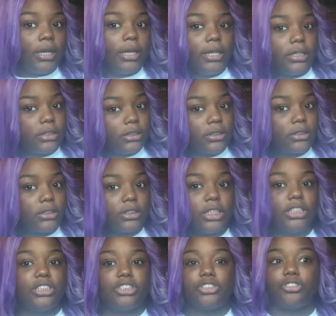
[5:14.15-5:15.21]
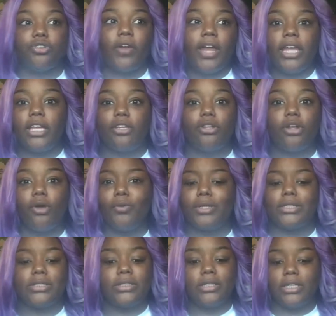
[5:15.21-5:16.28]
it's straight, you know,
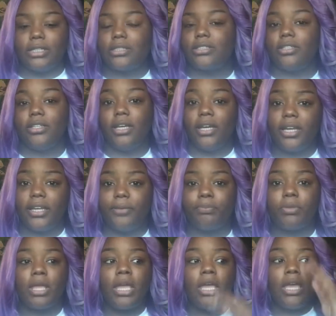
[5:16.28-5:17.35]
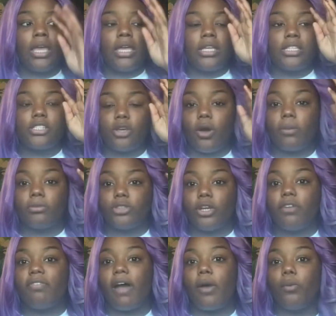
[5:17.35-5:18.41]
it's good. So I'm sure
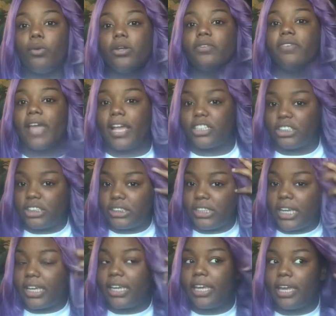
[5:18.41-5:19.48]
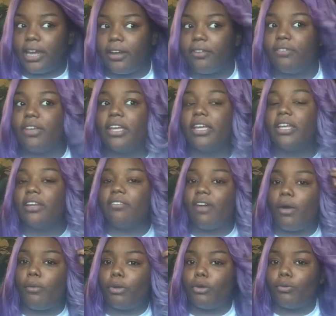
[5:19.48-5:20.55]
if I would have actually taken care of it, and if I
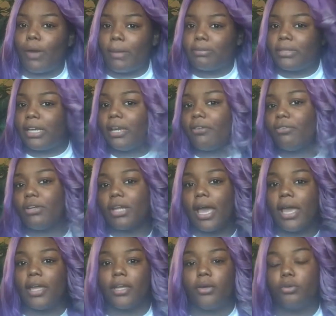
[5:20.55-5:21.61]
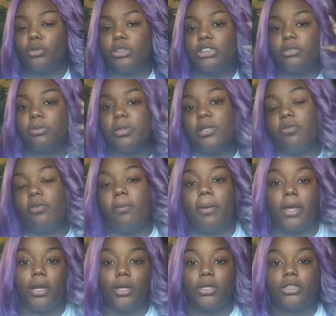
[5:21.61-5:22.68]
would have wrapped it every night, it would just be even
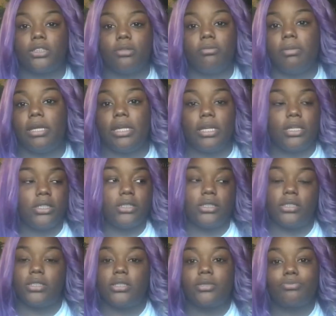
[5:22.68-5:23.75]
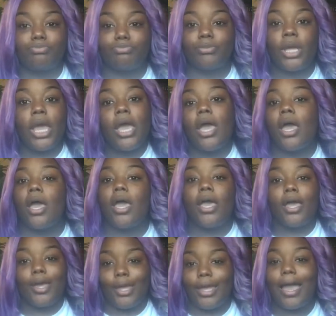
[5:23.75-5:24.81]
better. To me, it's just,
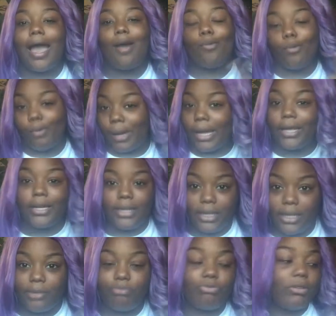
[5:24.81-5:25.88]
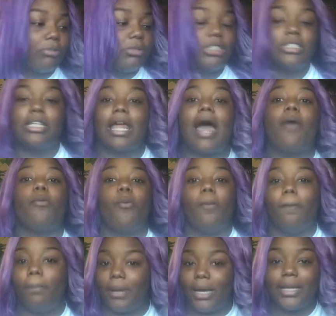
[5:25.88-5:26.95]
I will buy it again. Let me just say, I will
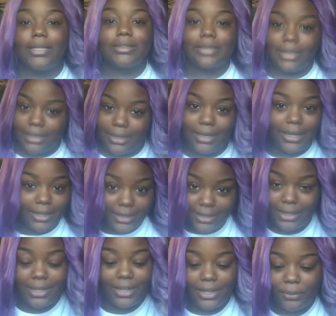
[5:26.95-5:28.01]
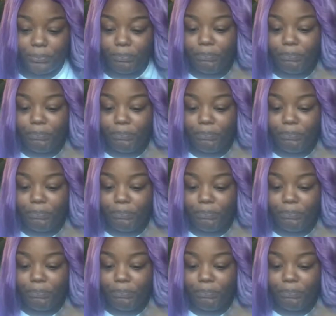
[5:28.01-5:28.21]
buy it again, honey.